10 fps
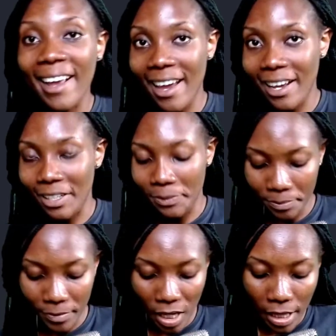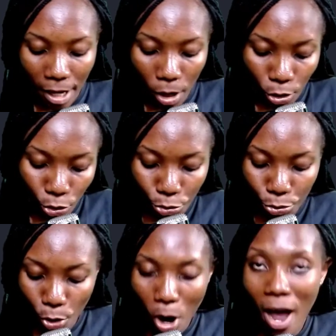Again, let us
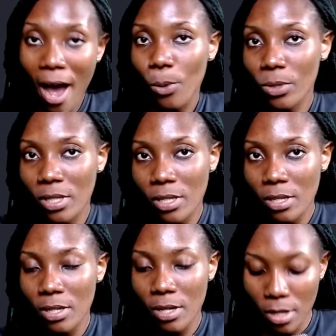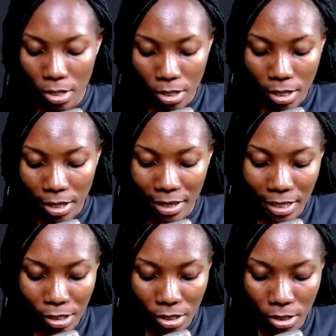draw out
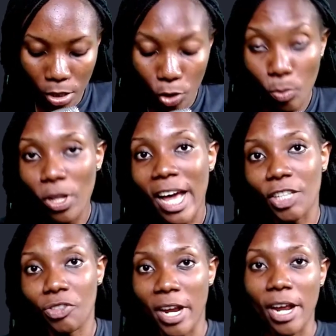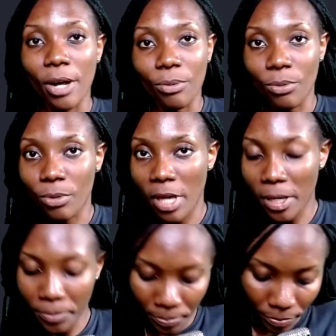this smaller triangle,
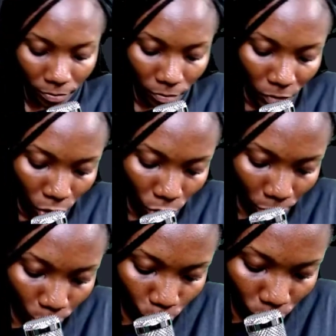okay? So if